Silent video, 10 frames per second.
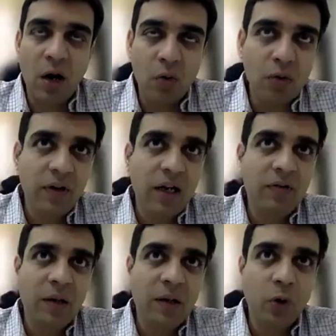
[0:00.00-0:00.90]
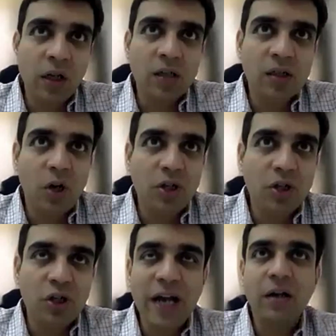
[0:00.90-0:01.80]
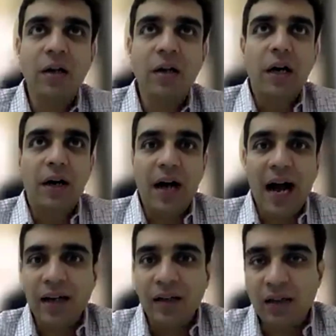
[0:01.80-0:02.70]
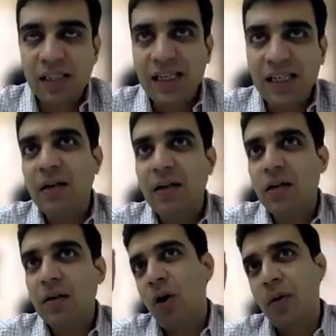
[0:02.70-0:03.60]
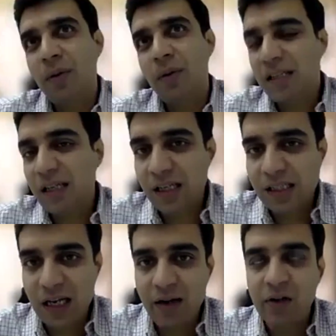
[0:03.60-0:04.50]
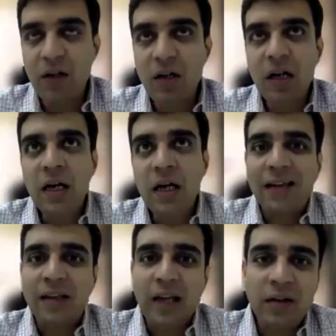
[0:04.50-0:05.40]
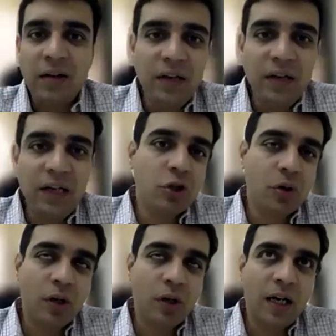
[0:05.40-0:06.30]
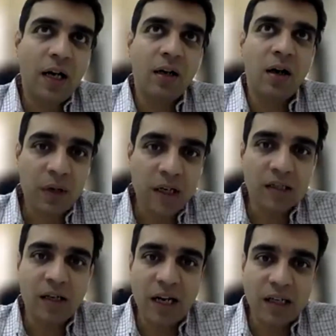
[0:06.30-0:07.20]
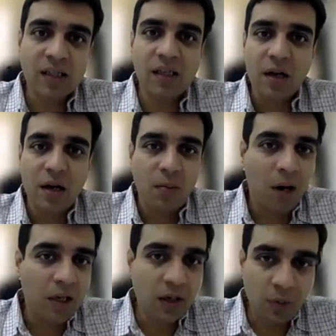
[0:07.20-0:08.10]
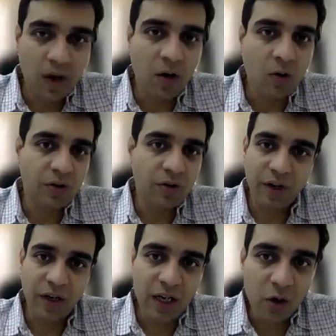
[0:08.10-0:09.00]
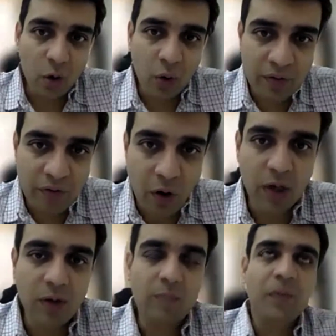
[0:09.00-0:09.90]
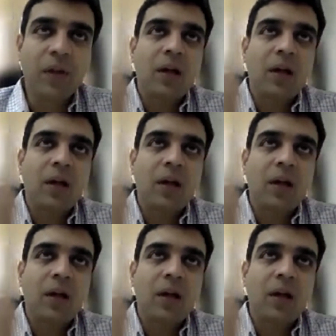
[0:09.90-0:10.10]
round. We'll put in a small check at the seed or pre-series A level. And then we'll ensure that our companies raise multiple rounds of funding going forward.